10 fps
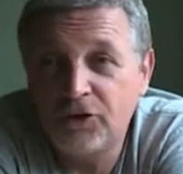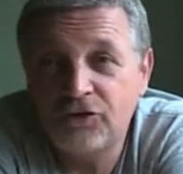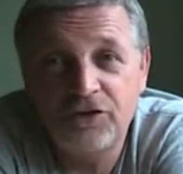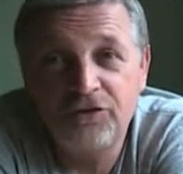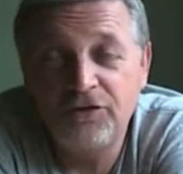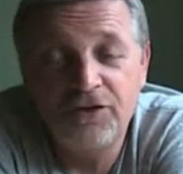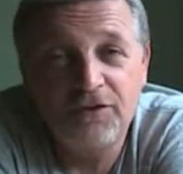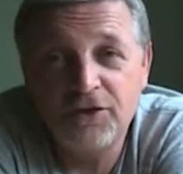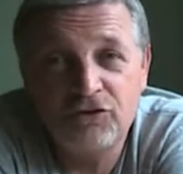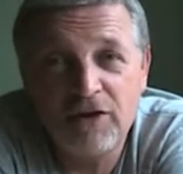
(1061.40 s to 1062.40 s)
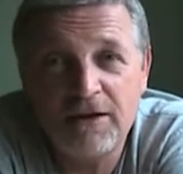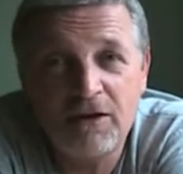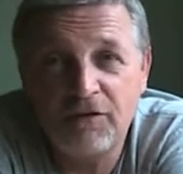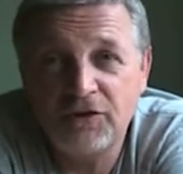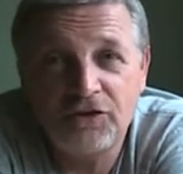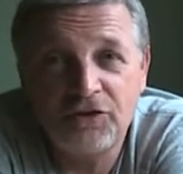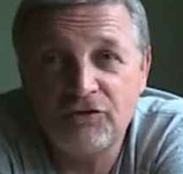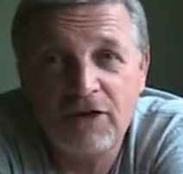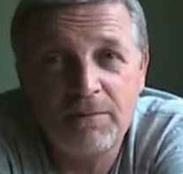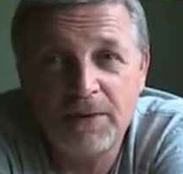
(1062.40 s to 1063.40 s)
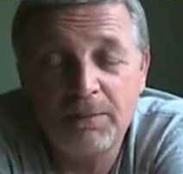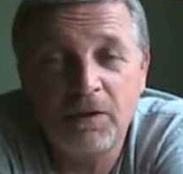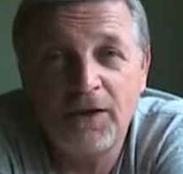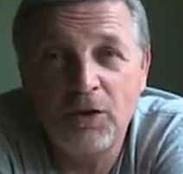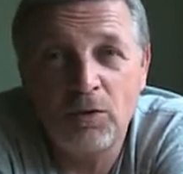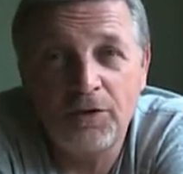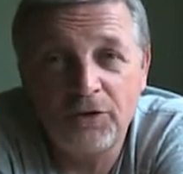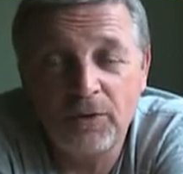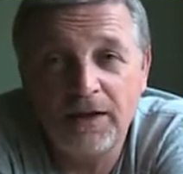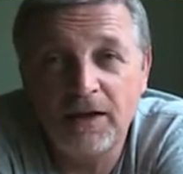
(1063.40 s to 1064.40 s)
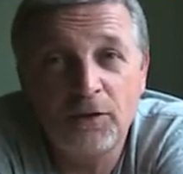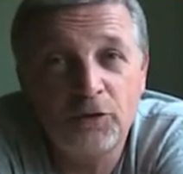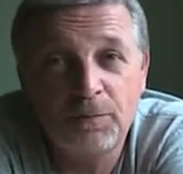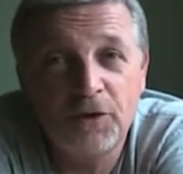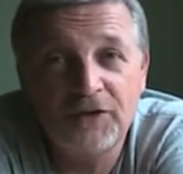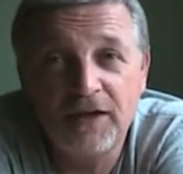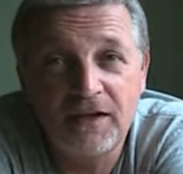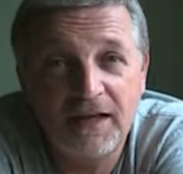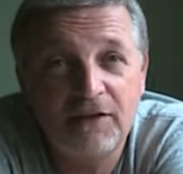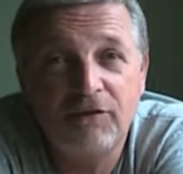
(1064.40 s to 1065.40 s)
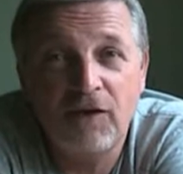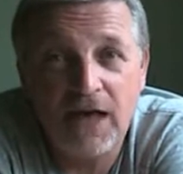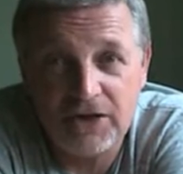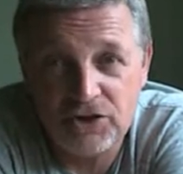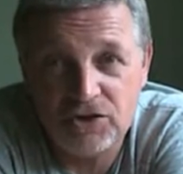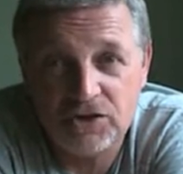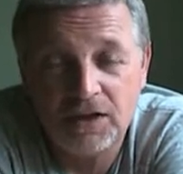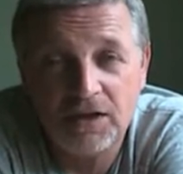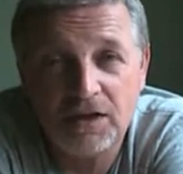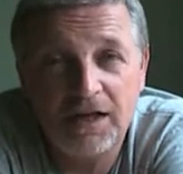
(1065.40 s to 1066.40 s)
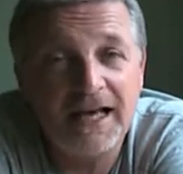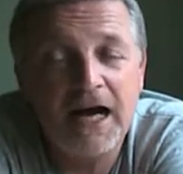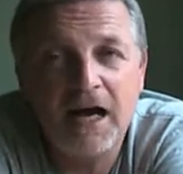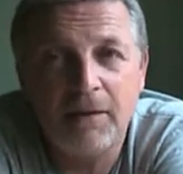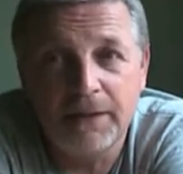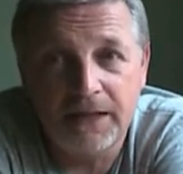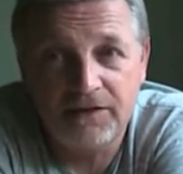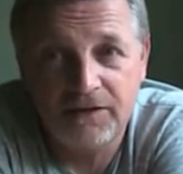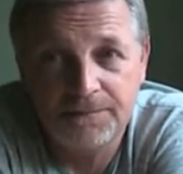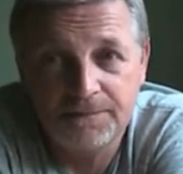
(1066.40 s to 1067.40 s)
The trained officers, the trained people, they know what they're doing, and they'll spot it in a flash, in a heartbeat.